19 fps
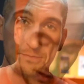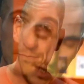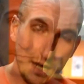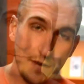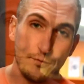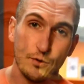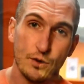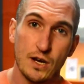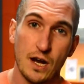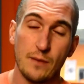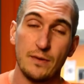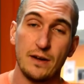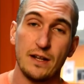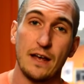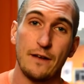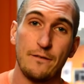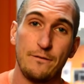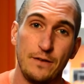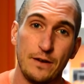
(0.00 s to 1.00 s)
If you're coming to
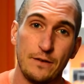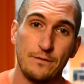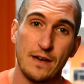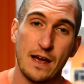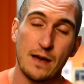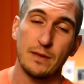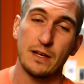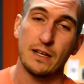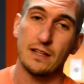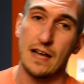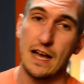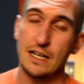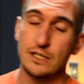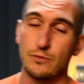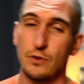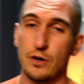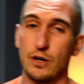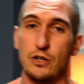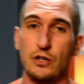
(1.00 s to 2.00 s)
that Fit Family
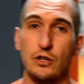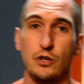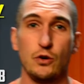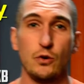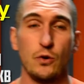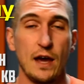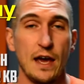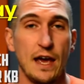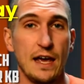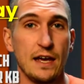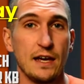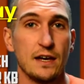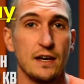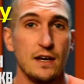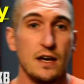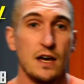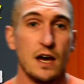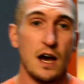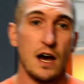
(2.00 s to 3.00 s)
class, we're gonna do a
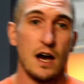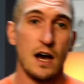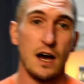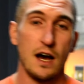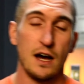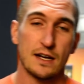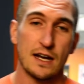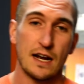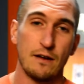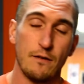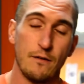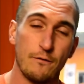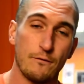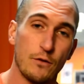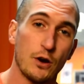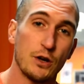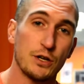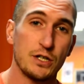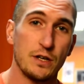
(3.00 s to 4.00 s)
kind of a
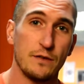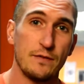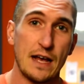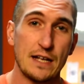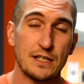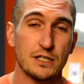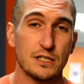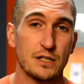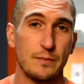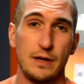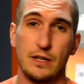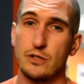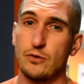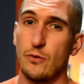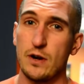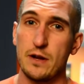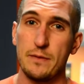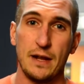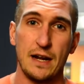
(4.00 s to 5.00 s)
version of that. It's just gonna be a
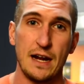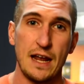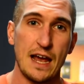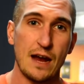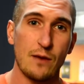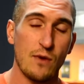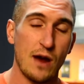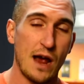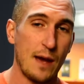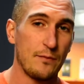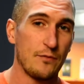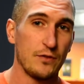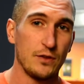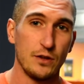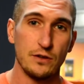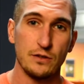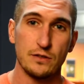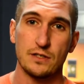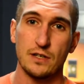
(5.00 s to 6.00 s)
20-minute AMRAP for
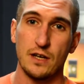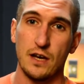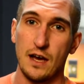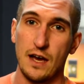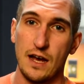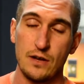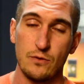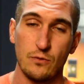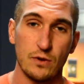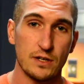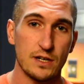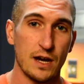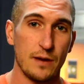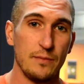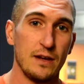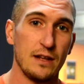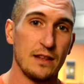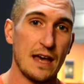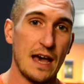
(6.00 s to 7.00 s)
those, anyone
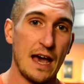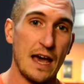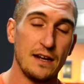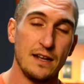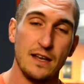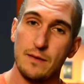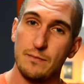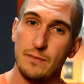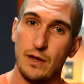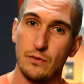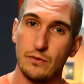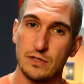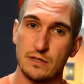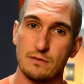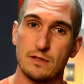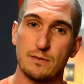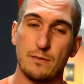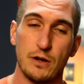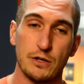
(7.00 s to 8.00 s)
coming to that, maybe with
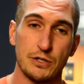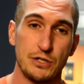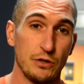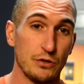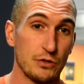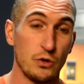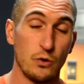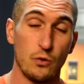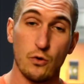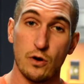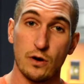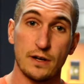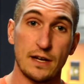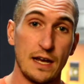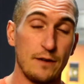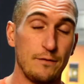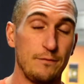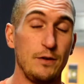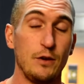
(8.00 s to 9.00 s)
some small children, or
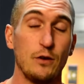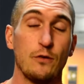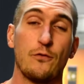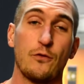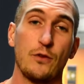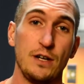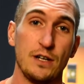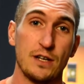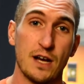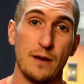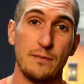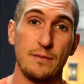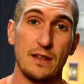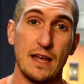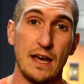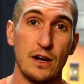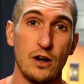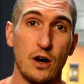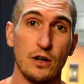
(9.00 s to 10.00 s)
again, feel free to come to
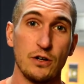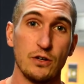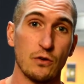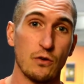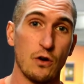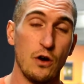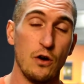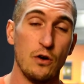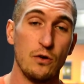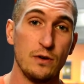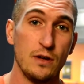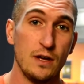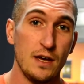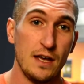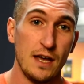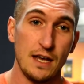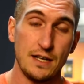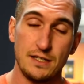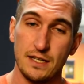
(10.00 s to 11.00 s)
that on your own.
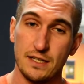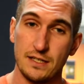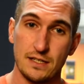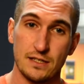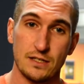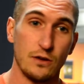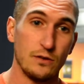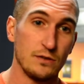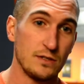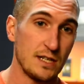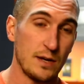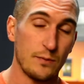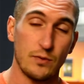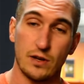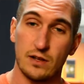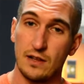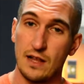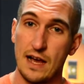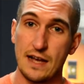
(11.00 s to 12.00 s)
This is its own
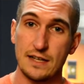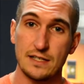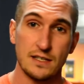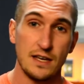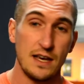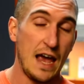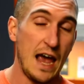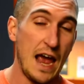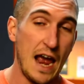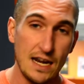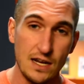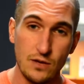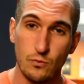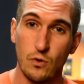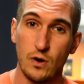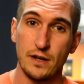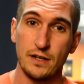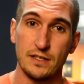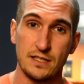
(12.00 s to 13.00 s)
separate class.
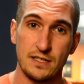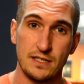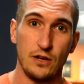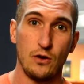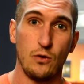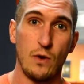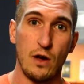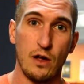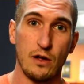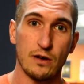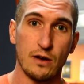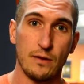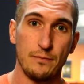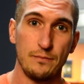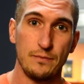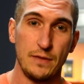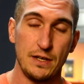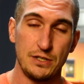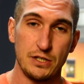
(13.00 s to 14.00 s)
Anyone is still welcome.
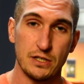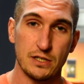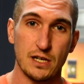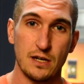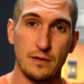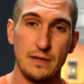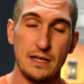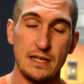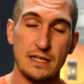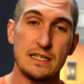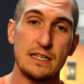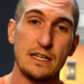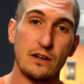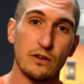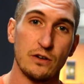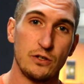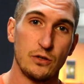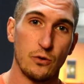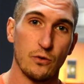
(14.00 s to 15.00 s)
It's just gonna be
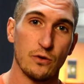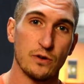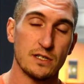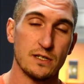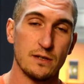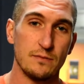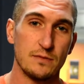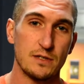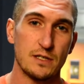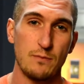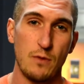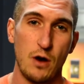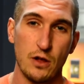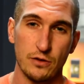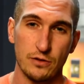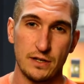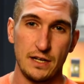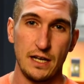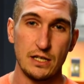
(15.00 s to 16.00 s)
geared towards some
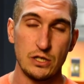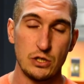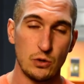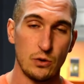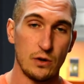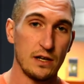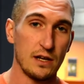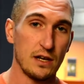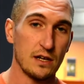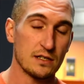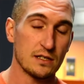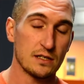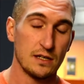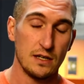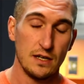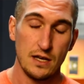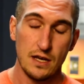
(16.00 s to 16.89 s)
smaller kids joining us.